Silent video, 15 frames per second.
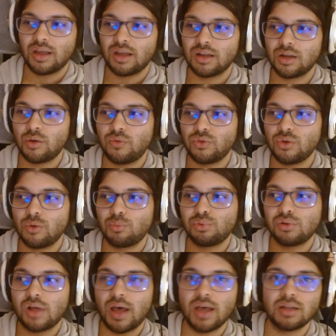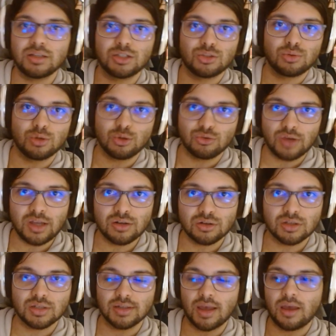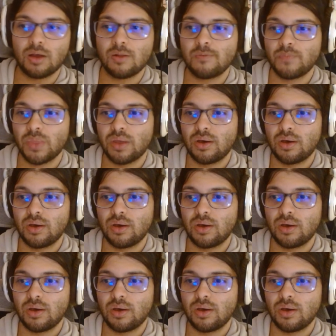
Now, if you apply this to a greater scale,